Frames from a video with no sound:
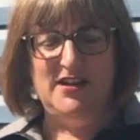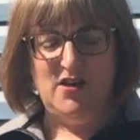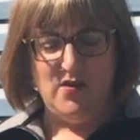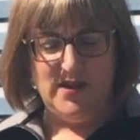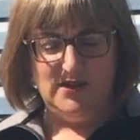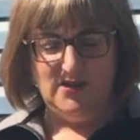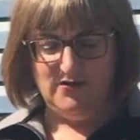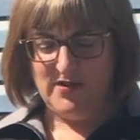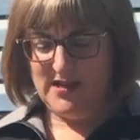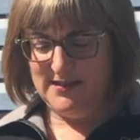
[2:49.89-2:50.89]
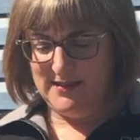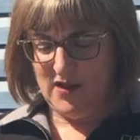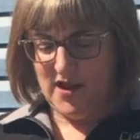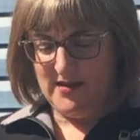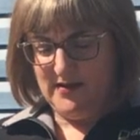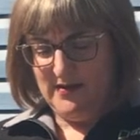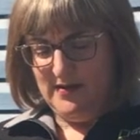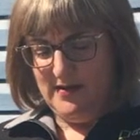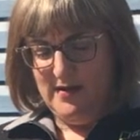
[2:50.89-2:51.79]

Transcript: and going into the right slot.